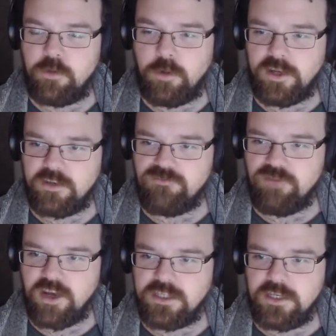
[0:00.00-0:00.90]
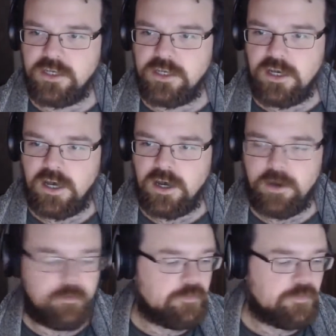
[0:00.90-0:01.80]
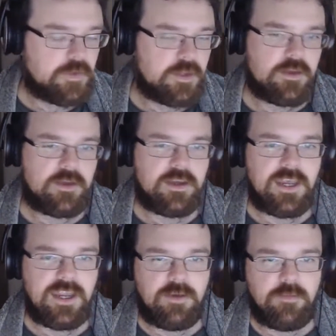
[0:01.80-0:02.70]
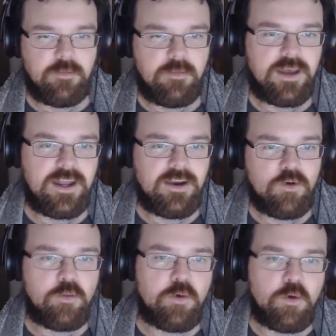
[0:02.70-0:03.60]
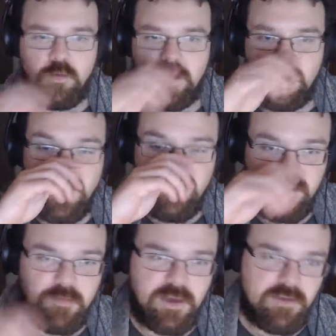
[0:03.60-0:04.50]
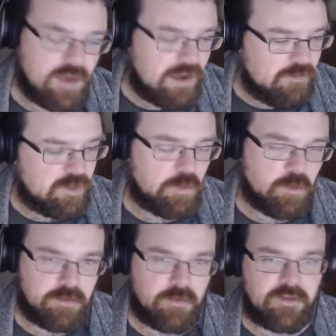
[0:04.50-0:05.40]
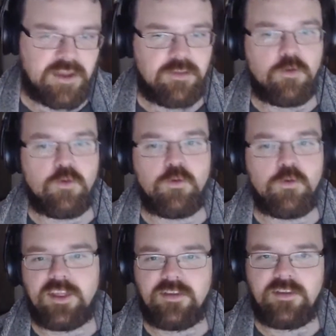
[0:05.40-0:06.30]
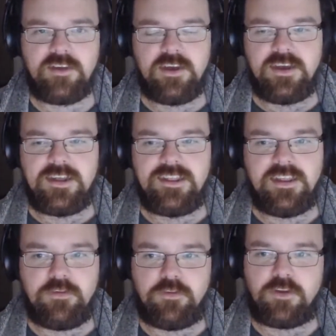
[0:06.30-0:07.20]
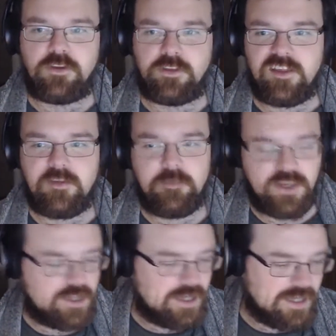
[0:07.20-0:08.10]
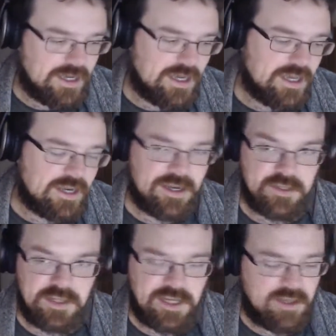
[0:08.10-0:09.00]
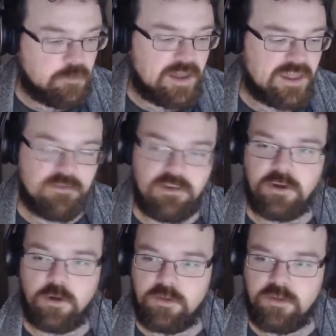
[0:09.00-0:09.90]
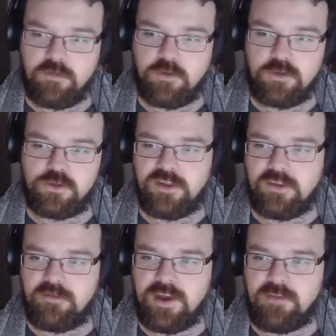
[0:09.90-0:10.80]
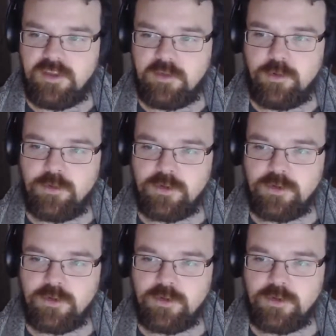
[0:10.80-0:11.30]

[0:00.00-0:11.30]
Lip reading: Right. In a normal, when you have to compete for heavy support slots, it's always difficult, especially in a Legion list where there are lots of good choices for heavy support.